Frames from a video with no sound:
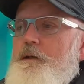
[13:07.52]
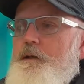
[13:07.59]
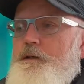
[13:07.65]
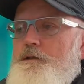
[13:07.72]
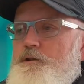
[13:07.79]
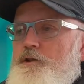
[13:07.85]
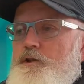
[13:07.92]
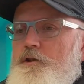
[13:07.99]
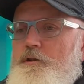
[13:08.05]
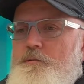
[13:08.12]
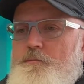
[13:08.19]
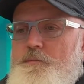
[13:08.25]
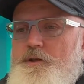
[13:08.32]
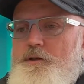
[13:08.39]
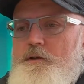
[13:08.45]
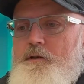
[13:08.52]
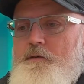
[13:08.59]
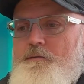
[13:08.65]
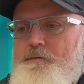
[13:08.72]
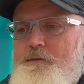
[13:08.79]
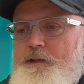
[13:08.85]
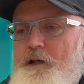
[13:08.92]
In terms
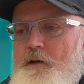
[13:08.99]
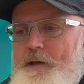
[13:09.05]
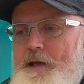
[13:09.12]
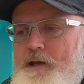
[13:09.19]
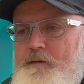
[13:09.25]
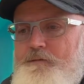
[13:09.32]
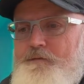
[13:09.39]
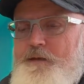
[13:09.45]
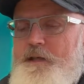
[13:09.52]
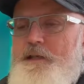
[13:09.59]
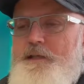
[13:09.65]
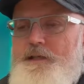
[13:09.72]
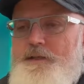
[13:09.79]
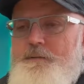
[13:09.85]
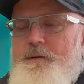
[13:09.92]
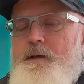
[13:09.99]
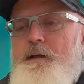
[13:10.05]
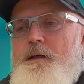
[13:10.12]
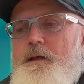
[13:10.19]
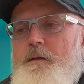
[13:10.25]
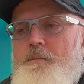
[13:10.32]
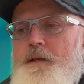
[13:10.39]
of our fees.
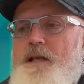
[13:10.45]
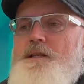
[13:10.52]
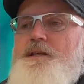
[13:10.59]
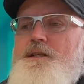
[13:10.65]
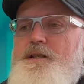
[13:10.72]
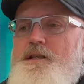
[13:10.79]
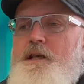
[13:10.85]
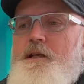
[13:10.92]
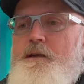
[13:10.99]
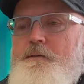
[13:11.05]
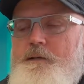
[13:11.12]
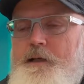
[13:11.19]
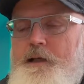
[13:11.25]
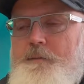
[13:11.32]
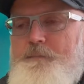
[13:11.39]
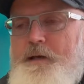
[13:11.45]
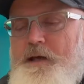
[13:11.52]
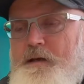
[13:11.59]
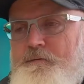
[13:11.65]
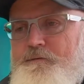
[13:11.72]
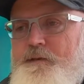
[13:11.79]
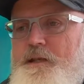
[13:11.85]
But as I said,
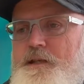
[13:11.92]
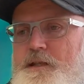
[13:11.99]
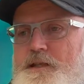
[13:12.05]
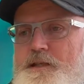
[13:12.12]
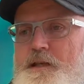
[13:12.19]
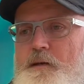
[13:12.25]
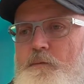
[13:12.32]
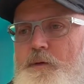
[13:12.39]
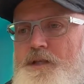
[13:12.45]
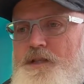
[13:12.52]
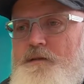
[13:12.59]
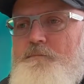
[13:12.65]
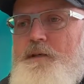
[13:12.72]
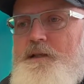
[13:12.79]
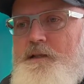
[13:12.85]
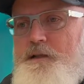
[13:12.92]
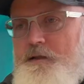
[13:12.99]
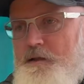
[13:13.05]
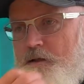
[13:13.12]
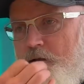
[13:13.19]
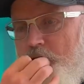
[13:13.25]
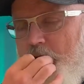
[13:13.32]
our fees that we
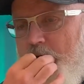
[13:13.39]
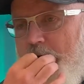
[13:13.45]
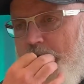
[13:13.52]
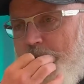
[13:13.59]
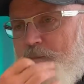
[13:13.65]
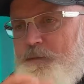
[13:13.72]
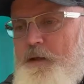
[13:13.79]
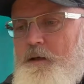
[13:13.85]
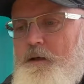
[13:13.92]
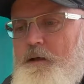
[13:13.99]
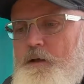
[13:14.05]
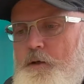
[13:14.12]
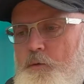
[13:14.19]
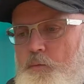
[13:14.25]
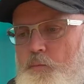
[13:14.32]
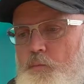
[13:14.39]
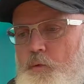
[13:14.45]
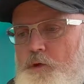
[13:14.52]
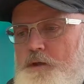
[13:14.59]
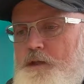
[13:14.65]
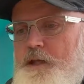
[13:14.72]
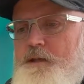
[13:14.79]
submitted
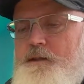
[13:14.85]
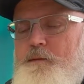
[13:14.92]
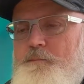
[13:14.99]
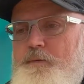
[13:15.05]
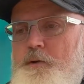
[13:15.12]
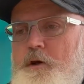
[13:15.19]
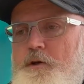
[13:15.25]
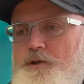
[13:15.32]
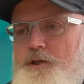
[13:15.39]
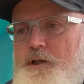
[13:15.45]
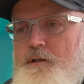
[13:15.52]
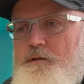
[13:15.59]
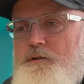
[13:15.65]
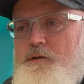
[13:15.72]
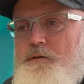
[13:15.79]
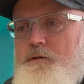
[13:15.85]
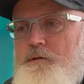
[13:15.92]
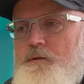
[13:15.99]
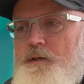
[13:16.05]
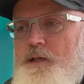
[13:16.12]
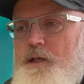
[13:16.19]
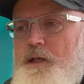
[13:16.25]
would get the project to
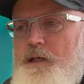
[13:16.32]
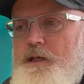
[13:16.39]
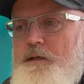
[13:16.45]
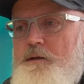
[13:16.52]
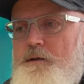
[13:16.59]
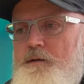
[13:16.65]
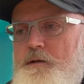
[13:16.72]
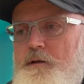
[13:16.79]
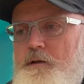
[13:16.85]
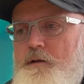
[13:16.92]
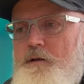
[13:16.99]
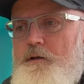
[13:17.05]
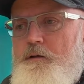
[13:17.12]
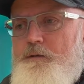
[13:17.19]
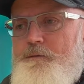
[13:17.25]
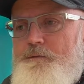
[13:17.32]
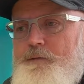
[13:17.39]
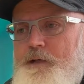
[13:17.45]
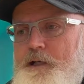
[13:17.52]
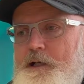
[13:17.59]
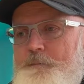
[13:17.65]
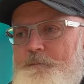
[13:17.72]
the end of
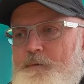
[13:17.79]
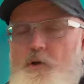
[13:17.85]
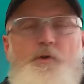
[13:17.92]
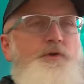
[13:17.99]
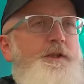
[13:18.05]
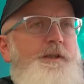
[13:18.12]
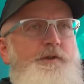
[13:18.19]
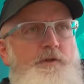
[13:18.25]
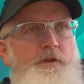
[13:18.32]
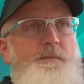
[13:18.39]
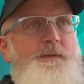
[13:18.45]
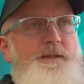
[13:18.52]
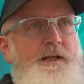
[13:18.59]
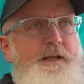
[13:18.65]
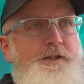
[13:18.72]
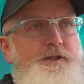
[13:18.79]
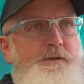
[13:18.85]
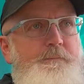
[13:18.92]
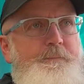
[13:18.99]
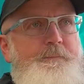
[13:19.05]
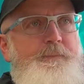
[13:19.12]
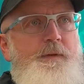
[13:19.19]
contract
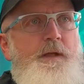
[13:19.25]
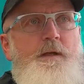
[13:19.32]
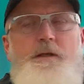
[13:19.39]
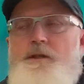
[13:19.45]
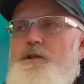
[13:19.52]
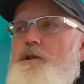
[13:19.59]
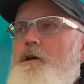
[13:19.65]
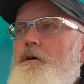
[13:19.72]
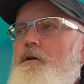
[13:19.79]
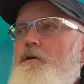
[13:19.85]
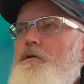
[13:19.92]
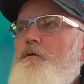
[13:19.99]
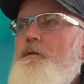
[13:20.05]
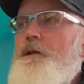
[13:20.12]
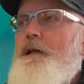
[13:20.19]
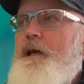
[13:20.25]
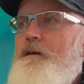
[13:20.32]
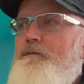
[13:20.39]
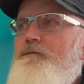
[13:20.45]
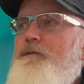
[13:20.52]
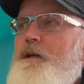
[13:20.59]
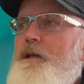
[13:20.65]
documentation. So in our
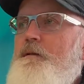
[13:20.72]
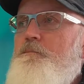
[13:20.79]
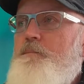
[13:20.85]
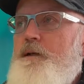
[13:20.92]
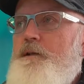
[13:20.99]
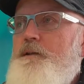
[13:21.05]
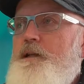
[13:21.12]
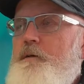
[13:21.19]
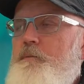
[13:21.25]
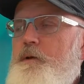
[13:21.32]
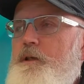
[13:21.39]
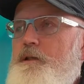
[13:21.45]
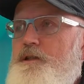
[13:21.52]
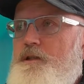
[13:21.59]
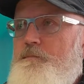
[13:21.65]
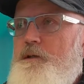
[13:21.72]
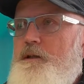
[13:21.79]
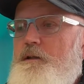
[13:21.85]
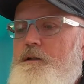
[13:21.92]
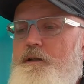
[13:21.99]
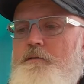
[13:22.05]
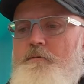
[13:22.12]
fee bid that we
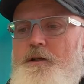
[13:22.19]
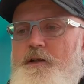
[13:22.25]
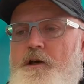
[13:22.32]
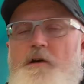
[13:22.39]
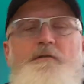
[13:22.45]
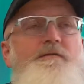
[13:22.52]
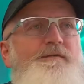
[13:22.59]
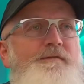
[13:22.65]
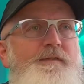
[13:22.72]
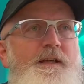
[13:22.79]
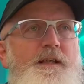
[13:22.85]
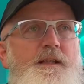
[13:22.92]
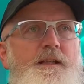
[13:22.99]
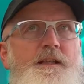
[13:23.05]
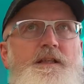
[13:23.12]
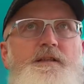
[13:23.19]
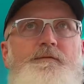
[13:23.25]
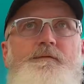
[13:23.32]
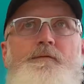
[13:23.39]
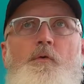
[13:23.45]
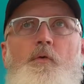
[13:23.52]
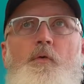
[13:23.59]
submitted, there were no fees
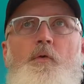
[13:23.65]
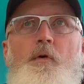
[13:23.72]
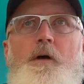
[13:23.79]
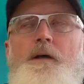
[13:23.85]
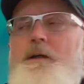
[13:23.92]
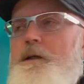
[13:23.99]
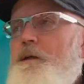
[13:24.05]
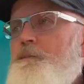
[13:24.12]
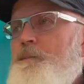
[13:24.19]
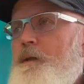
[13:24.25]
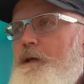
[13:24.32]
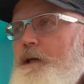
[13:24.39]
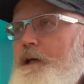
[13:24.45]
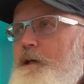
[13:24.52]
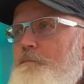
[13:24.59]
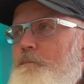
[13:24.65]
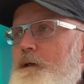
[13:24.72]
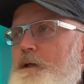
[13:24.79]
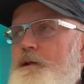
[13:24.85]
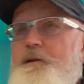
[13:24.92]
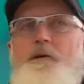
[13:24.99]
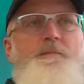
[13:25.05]
for
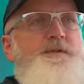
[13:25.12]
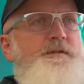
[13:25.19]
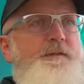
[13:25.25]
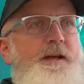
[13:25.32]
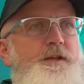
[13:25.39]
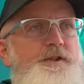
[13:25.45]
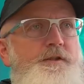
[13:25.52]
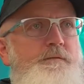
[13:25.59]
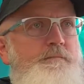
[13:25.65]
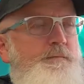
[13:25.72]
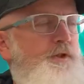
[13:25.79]
admin and observation